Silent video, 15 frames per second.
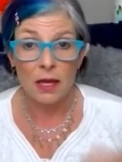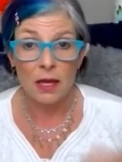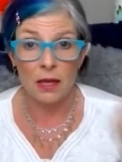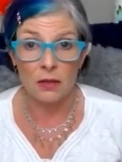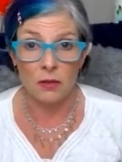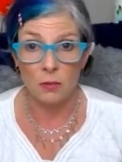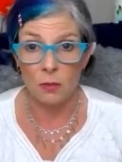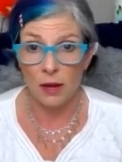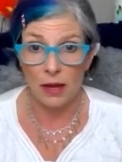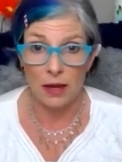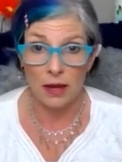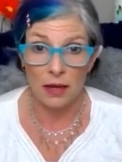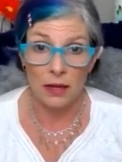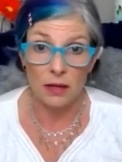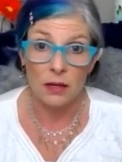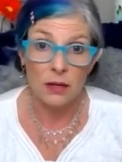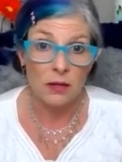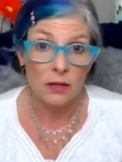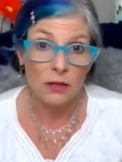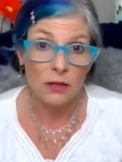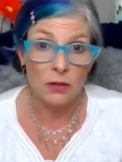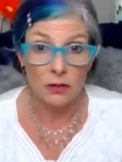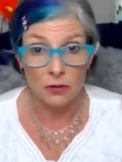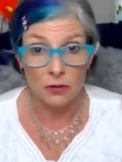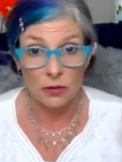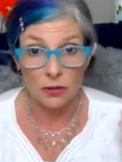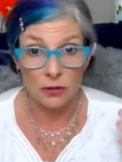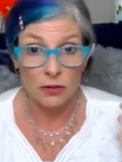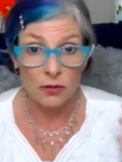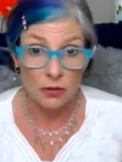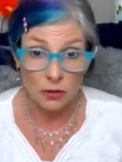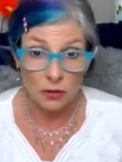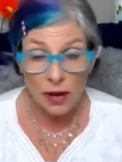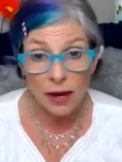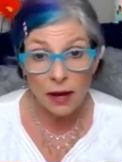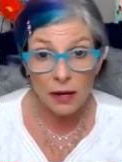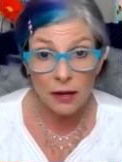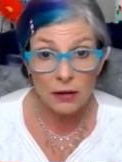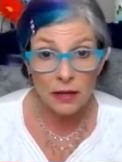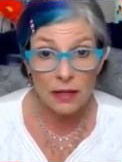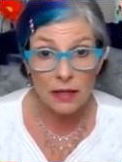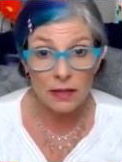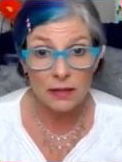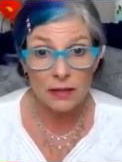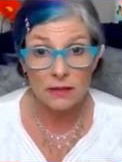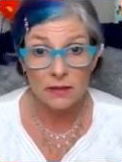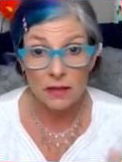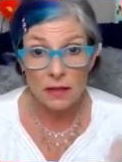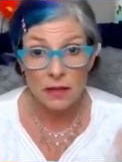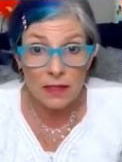in the way your your hair is.